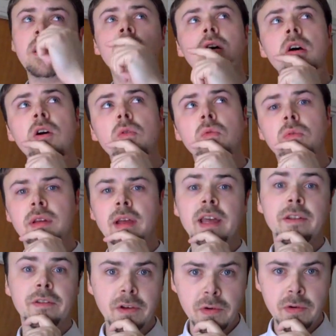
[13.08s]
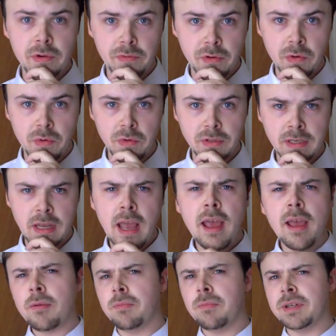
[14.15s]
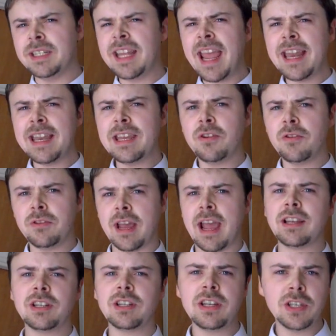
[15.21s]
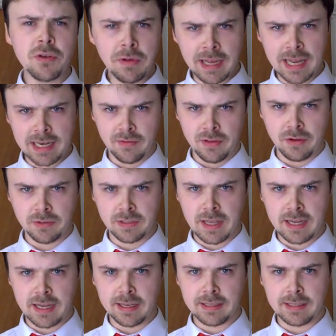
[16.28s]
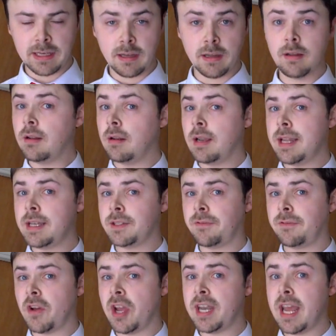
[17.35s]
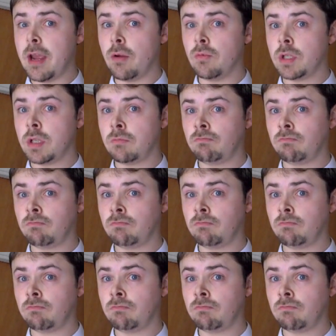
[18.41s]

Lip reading: oh, and a phone of course. But is it any good at actually doing any of those things? Let's find out.